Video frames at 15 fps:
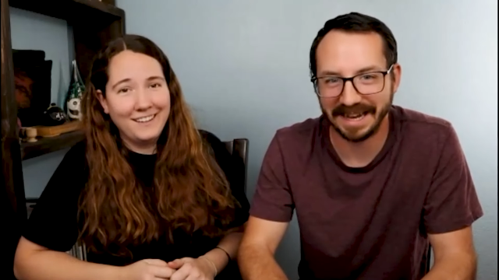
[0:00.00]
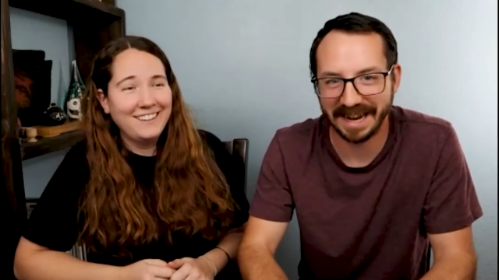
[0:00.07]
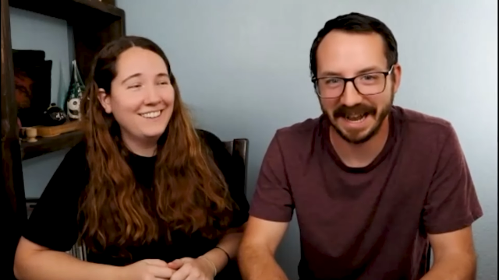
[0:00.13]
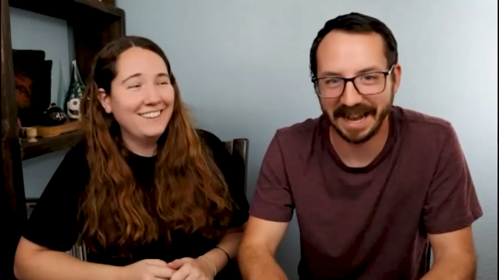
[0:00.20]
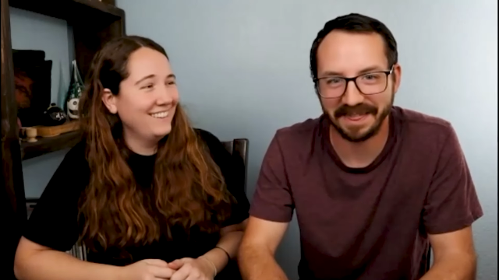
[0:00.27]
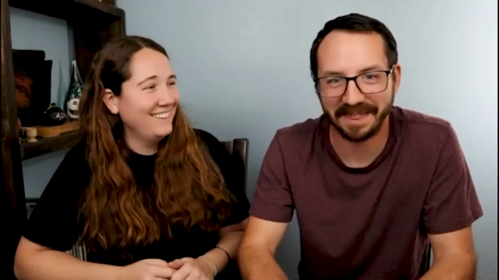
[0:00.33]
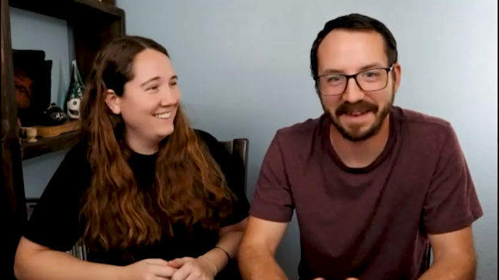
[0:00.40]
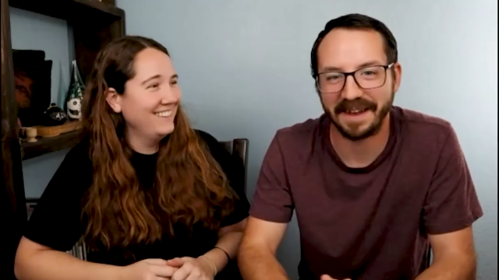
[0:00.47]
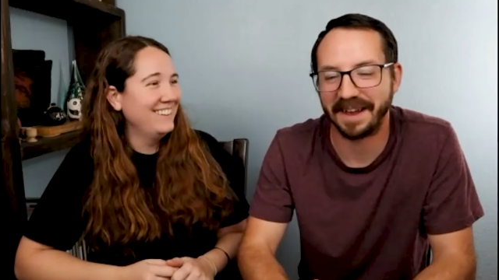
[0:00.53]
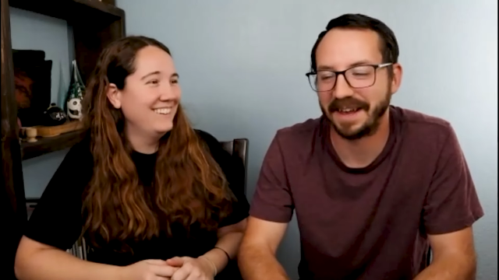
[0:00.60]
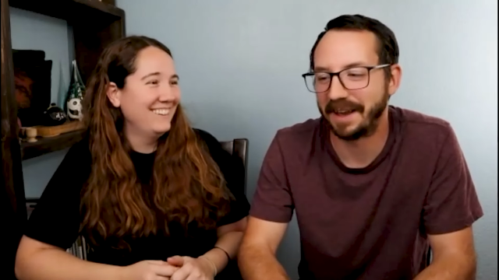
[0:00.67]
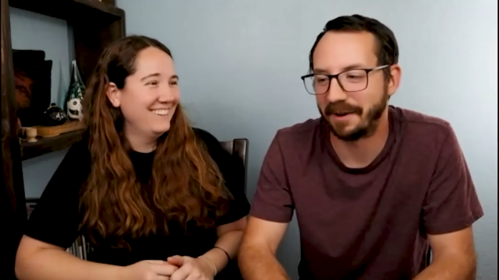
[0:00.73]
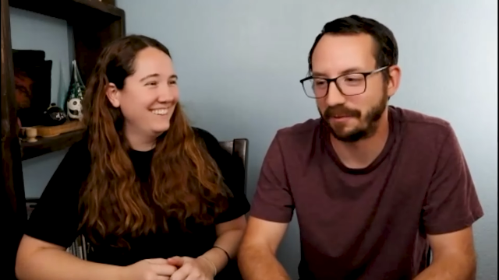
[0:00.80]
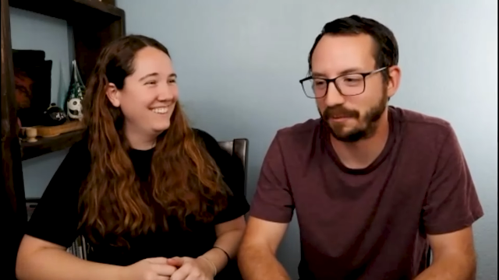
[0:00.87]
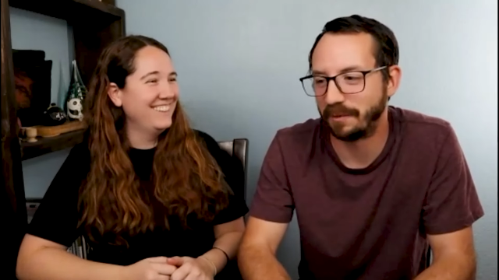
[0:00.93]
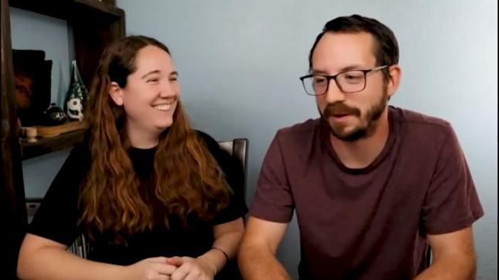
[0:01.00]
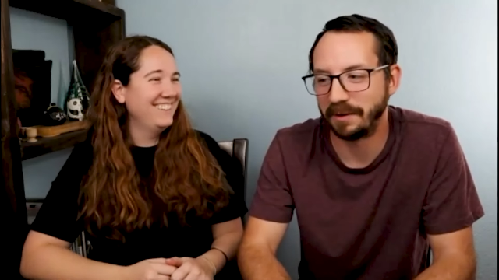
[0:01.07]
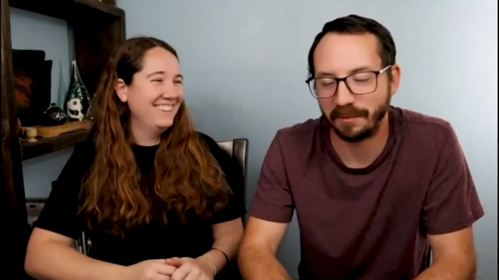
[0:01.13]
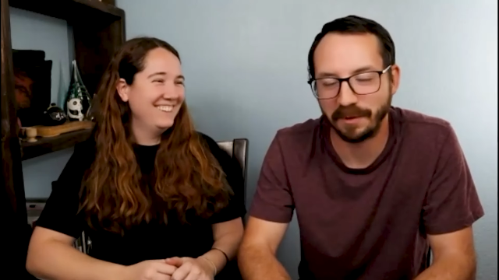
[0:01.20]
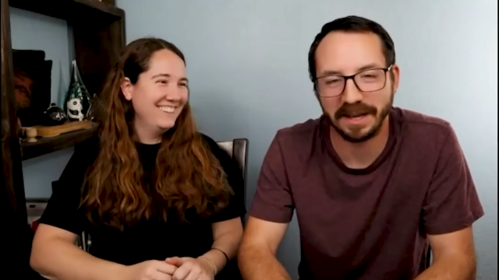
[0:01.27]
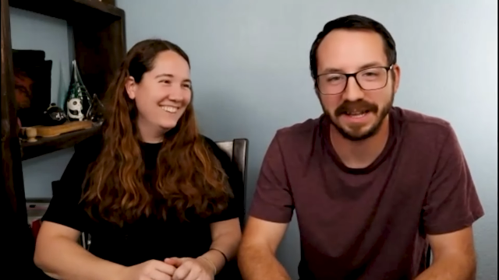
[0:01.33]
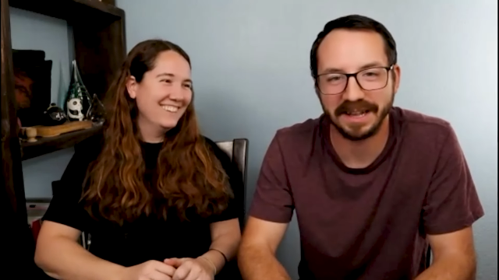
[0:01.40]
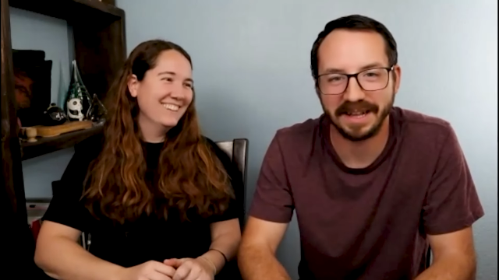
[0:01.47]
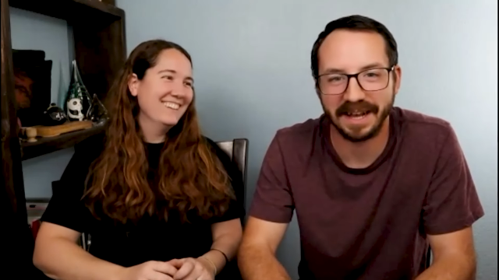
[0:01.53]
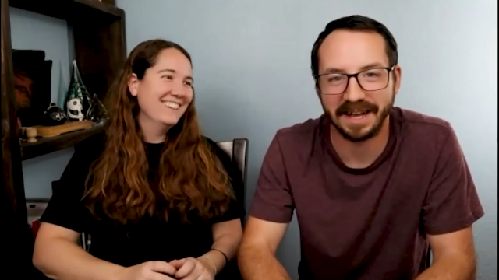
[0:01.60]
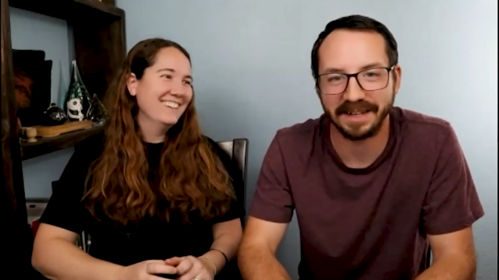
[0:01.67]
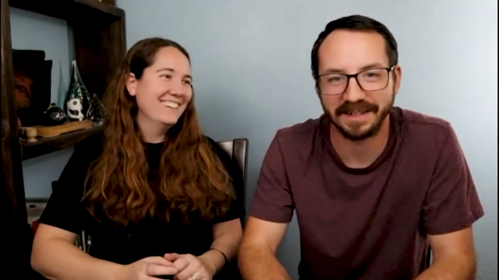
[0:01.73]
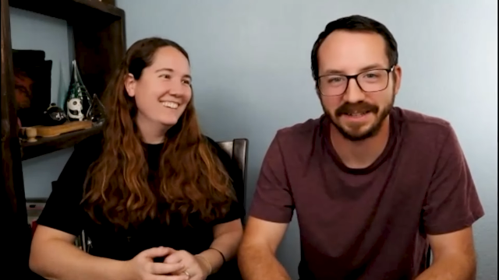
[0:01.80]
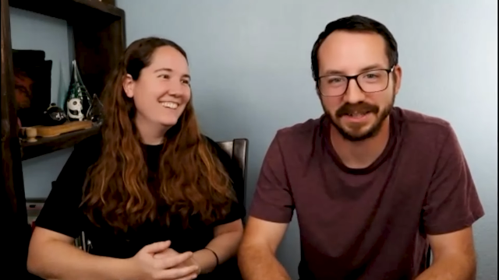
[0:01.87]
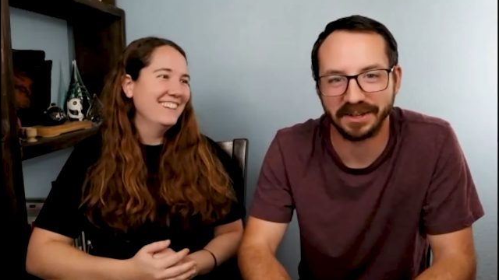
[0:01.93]
Speaker 1: night thing and we we get that
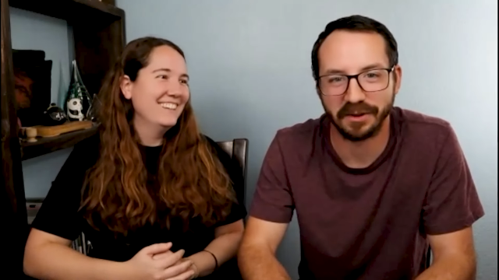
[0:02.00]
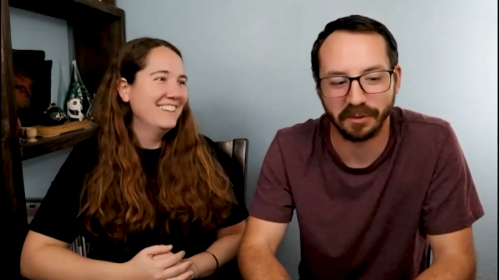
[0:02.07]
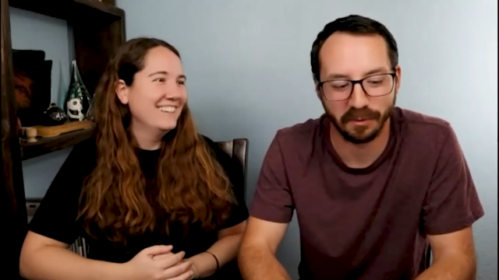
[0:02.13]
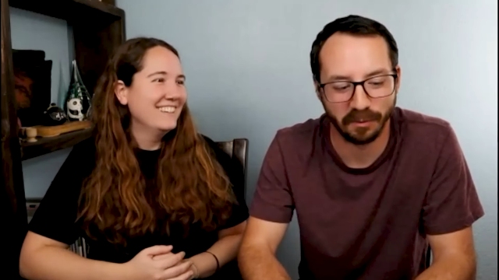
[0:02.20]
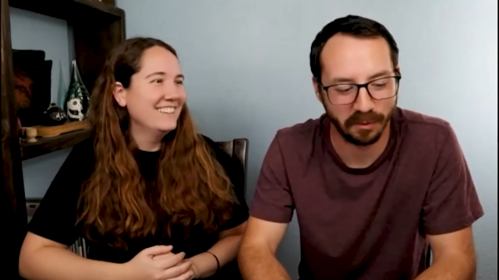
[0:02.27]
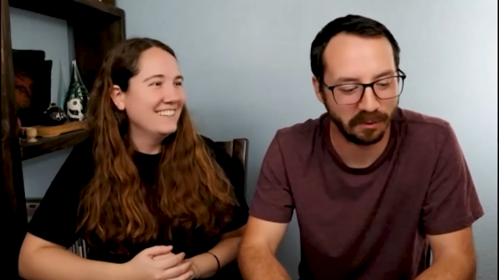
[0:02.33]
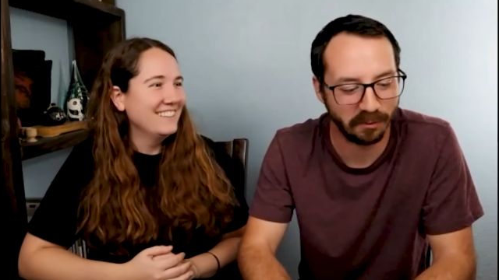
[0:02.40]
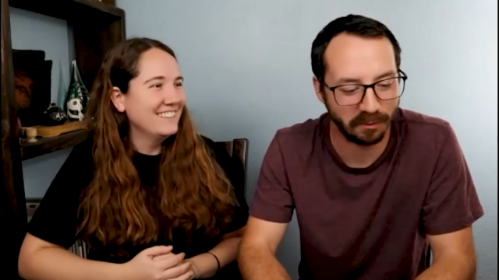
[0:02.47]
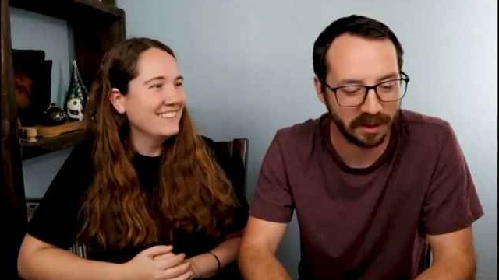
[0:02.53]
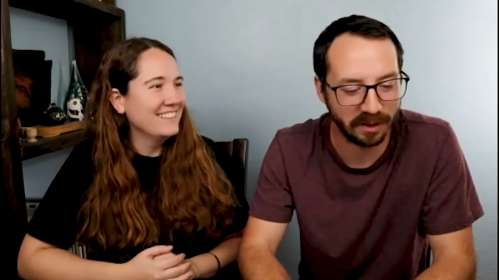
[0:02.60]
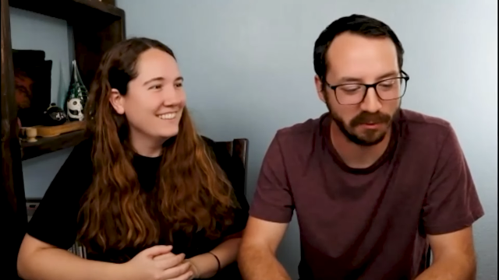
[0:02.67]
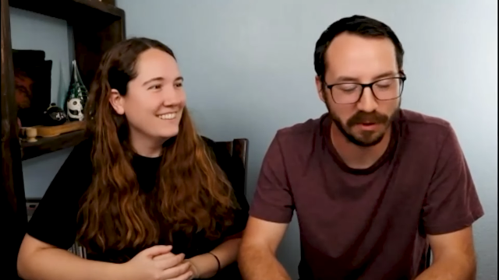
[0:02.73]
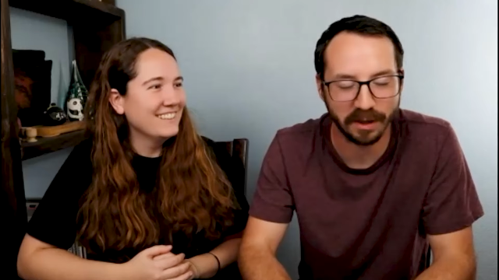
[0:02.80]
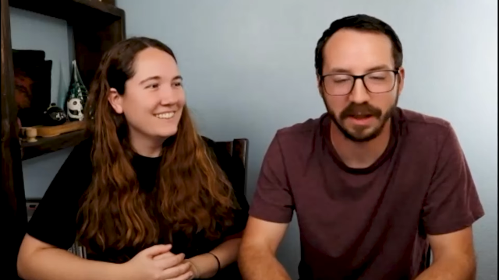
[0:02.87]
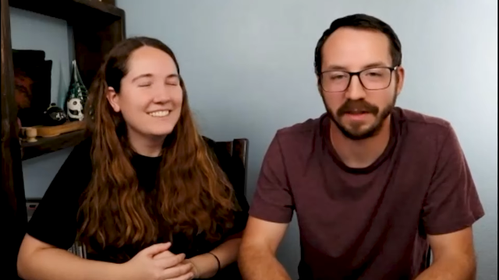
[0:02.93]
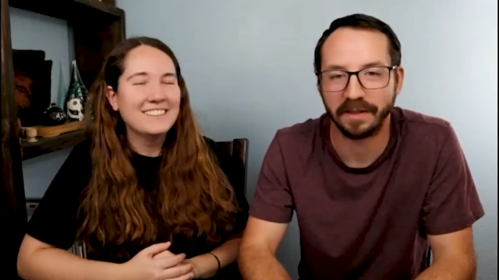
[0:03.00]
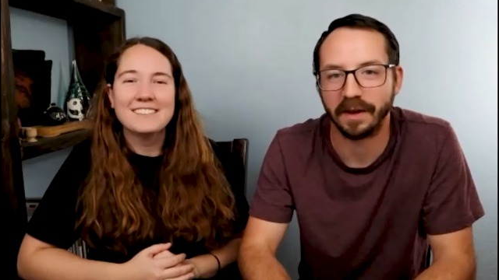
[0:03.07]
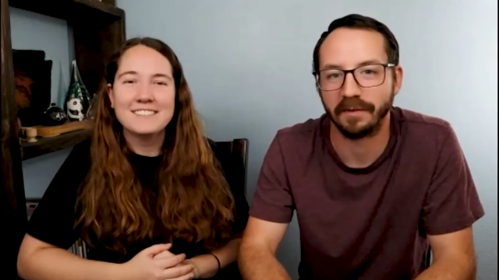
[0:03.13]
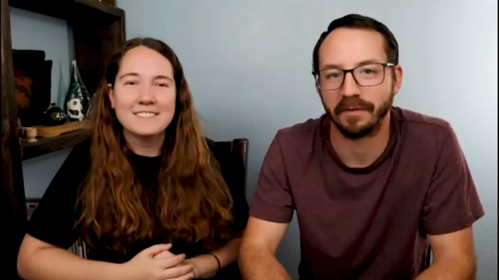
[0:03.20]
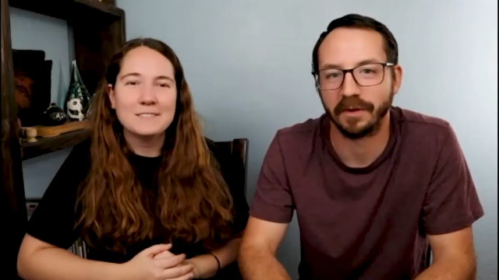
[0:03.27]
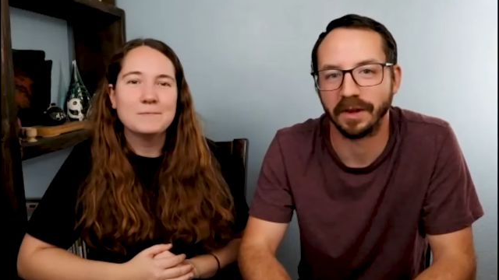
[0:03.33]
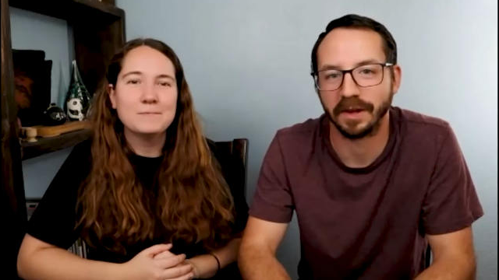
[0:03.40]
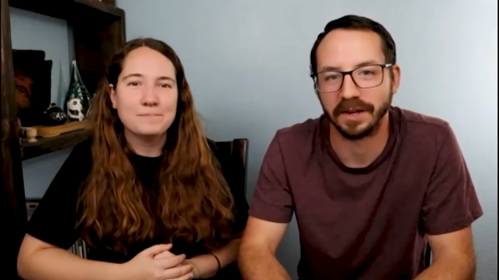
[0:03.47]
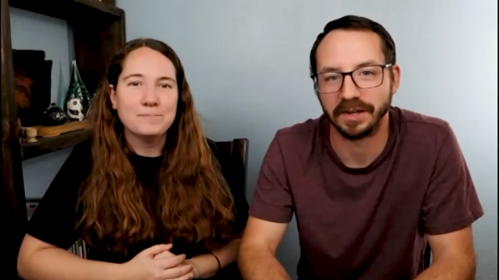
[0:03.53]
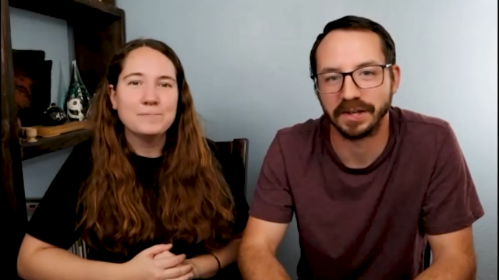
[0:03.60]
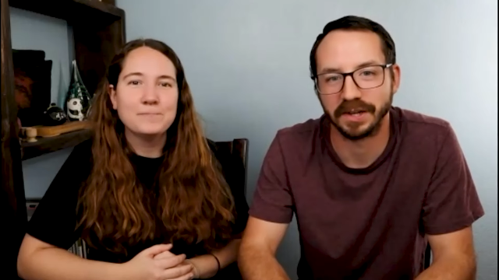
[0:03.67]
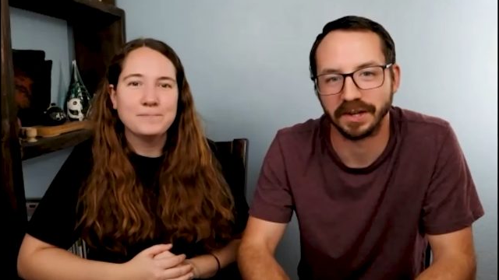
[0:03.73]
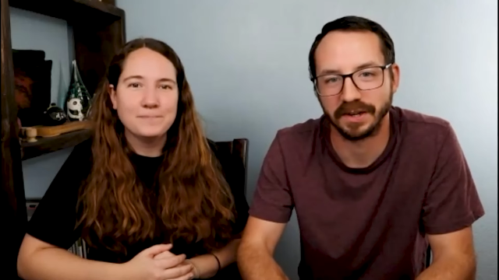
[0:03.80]
and so we're really really thankful that you took